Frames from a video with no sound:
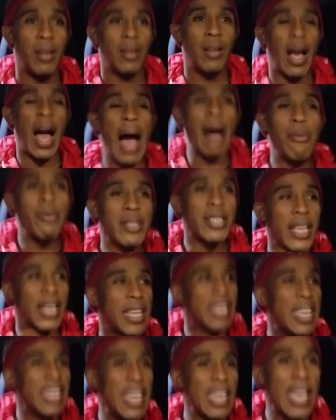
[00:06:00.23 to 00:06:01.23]
I was a
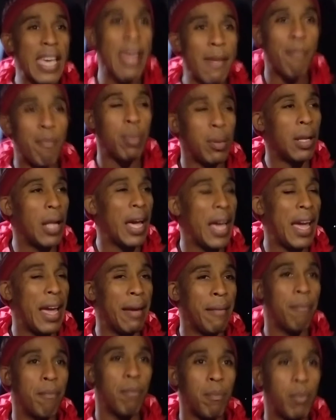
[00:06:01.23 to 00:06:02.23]
kid
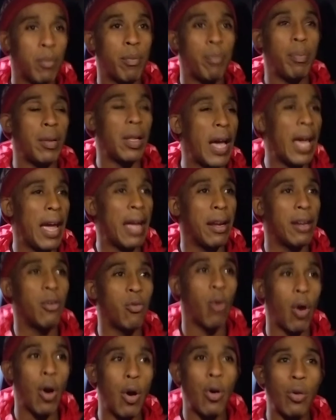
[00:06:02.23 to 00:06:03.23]
playing
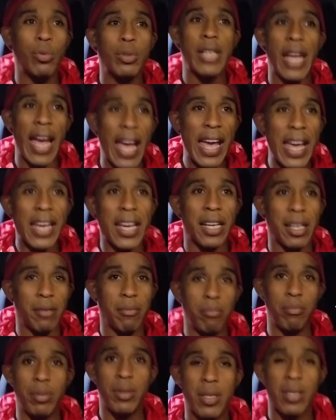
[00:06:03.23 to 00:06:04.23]
grown
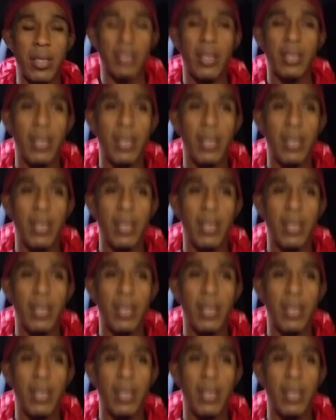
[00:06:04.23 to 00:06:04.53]
games.